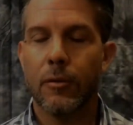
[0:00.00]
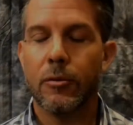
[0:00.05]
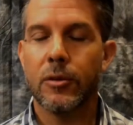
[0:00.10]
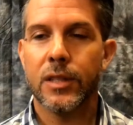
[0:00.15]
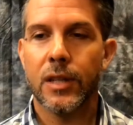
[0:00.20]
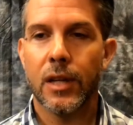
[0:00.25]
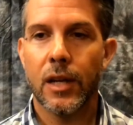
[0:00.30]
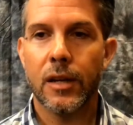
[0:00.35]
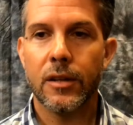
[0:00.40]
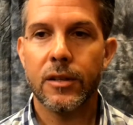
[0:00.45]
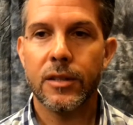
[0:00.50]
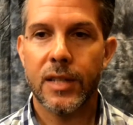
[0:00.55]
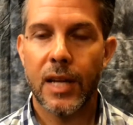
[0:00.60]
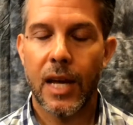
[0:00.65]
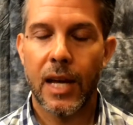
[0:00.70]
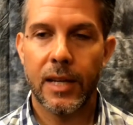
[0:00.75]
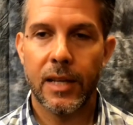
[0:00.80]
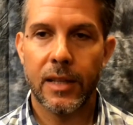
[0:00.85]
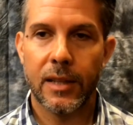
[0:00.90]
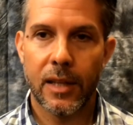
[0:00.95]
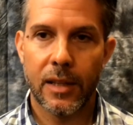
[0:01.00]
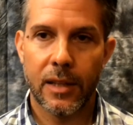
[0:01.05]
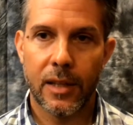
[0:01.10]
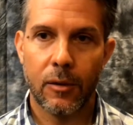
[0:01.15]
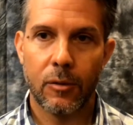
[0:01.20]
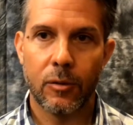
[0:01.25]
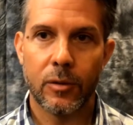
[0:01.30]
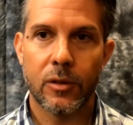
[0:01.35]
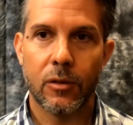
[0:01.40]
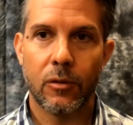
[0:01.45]
was an understanding that
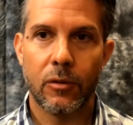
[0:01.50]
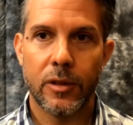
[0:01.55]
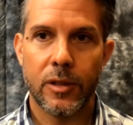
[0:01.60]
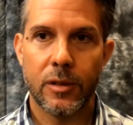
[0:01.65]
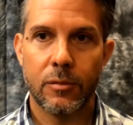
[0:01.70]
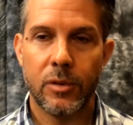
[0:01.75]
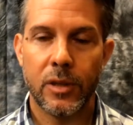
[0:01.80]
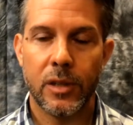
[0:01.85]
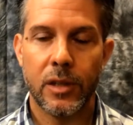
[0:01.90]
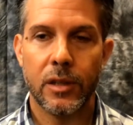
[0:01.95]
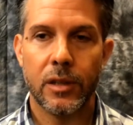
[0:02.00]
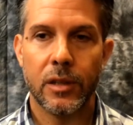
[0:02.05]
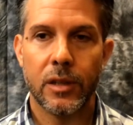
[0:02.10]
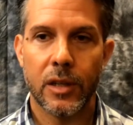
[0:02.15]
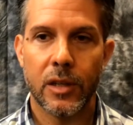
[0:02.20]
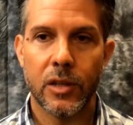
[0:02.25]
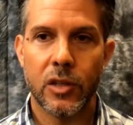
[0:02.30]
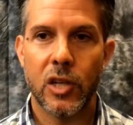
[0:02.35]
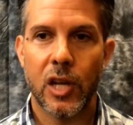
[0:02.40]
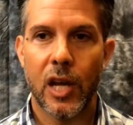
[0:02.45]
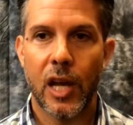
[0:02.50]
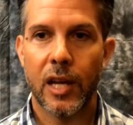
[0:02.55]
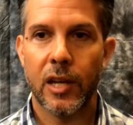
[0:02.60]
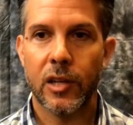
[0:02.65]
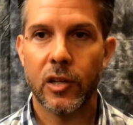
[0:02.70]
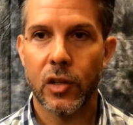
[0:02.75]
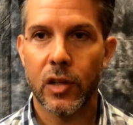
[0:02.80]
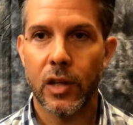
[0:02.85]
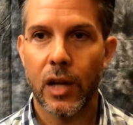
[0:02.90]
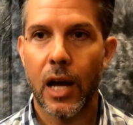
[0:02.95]
there was going to be a
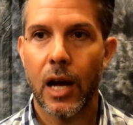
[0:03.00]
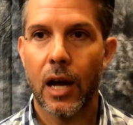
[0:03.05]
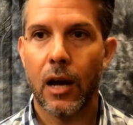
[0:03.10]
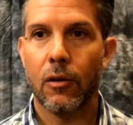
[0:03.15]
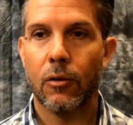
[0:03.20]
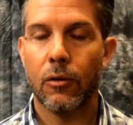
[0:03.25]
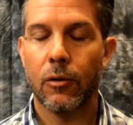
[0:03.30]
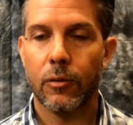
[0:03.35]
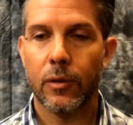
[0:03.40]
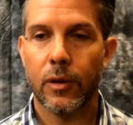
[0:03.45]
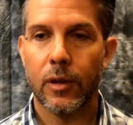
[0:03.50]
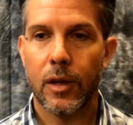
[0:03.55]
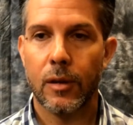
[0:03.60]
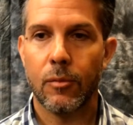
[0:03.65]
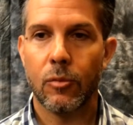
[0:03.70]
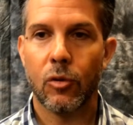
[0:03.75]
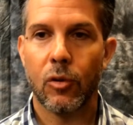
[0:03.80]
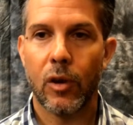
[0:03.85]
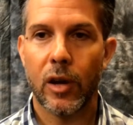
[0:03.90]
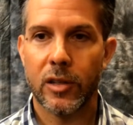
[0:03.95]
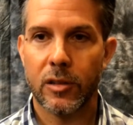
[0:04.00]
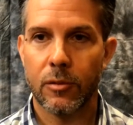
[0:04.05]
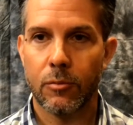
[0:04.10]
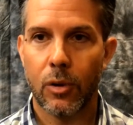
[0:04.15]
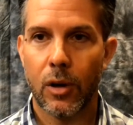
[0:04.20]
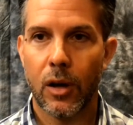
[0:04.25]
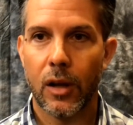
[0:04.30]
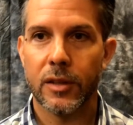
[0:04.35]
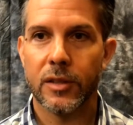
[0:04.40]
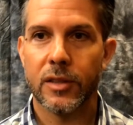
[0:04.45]
change in how immigration
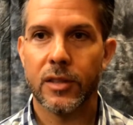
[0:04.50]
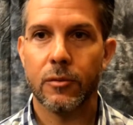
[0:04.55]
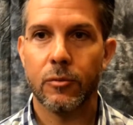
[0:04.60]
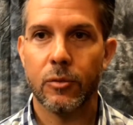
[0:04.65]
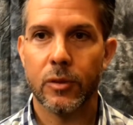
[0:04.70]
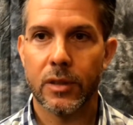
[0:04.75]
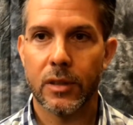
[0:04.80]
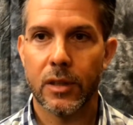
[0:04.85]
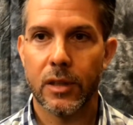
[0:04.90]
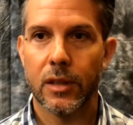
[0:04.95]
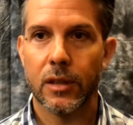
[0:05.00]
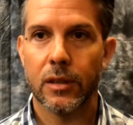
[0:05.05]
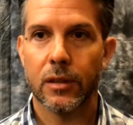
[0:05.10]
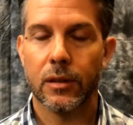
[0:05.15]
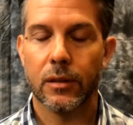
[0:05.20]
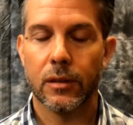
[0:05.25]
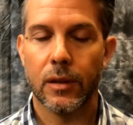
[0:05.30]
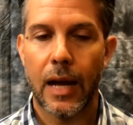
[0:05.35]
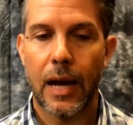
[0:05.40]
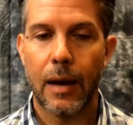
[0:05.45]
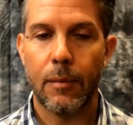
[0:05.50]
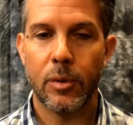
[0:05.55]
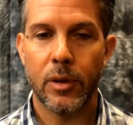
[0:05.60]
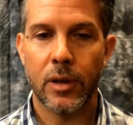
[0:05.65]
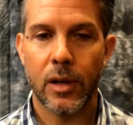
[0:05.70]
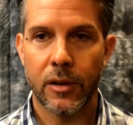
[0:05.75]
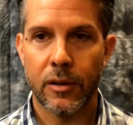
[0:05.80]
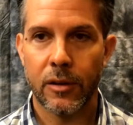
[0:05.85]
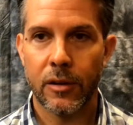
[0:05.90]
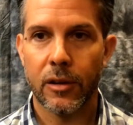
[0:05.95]
policy was going to happen
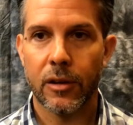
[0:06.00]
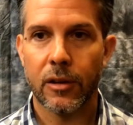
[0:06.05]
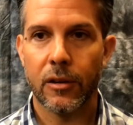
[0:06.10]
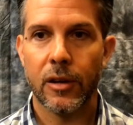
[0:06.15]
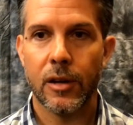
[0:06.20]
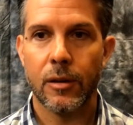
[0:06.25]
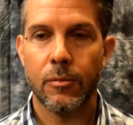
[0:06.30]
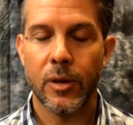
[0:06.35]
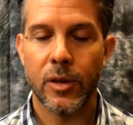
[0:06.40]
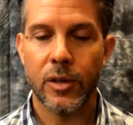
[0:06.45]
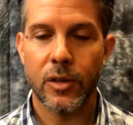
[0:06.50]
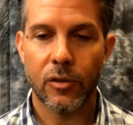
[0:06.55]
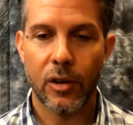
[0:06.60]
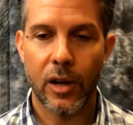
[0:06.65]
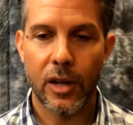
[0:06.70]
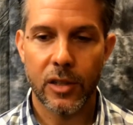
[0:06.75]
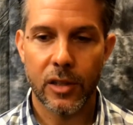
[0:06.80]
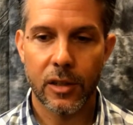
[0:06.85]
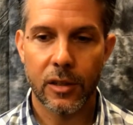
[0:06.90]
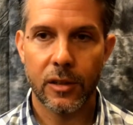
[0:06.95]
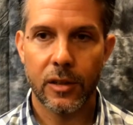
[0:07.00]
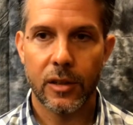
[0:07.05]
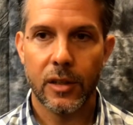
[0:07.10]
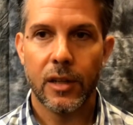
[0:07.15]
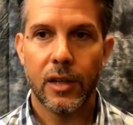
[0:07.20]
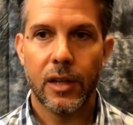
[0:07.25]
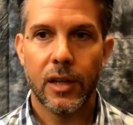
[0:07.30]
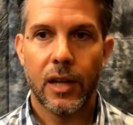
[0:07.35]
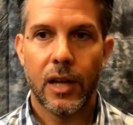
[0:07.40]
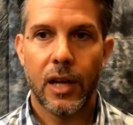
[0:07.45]
under the current administration,
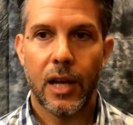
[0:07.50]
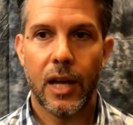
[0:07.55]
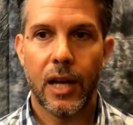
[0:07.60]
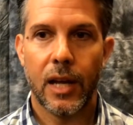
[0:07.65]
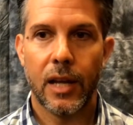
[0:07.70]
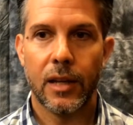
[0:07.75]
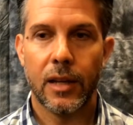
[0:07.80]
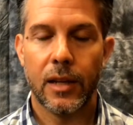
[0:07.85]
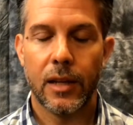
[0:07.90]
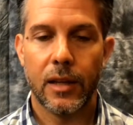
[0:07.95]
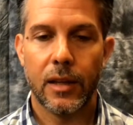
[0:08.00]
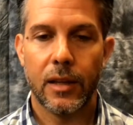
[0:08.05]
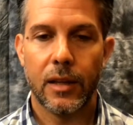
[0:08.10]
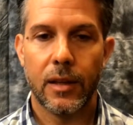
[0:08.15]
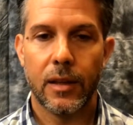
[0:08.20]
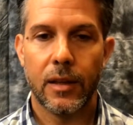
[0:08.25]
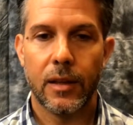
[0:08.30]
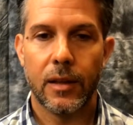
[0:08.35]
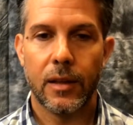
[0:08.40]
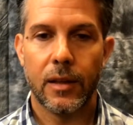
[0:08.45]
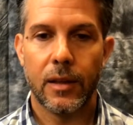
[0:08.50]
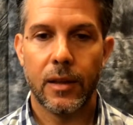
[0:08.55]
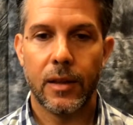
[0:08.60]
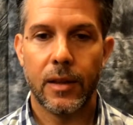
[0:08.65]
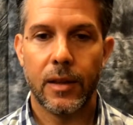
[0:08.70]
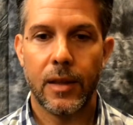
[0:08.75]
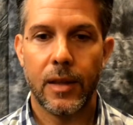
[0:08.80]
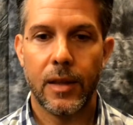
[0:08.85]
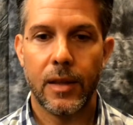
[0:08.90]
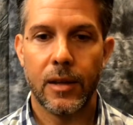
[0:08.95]
and
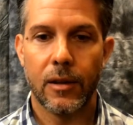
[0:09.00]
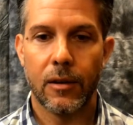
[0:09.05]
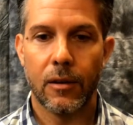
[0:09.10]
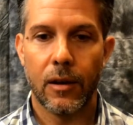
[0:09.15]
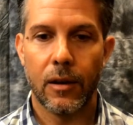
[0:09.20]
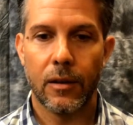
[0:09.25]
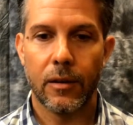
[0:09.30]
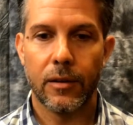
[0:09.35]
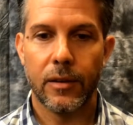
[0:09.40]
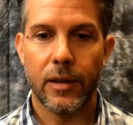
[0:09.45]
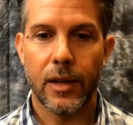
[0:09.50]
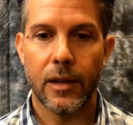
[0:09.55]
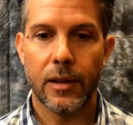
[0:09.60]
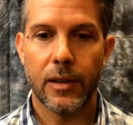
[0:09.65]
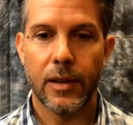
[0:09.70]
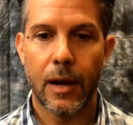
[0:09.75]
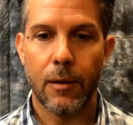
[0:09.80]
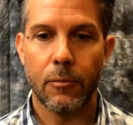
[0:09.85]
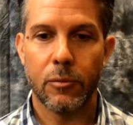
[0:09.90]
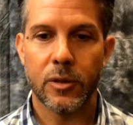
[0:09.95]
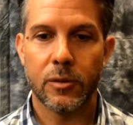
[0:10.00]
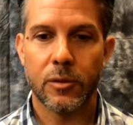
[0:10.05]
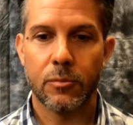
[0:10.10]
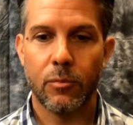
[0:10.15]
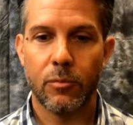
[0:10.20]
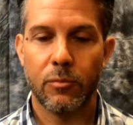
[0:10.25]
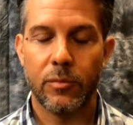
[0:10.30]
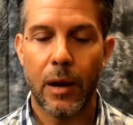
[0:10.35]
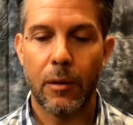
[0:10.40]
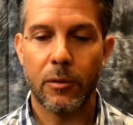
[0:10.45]
that
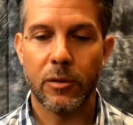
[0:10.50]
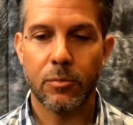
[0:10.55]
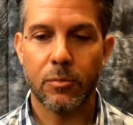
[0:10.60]
was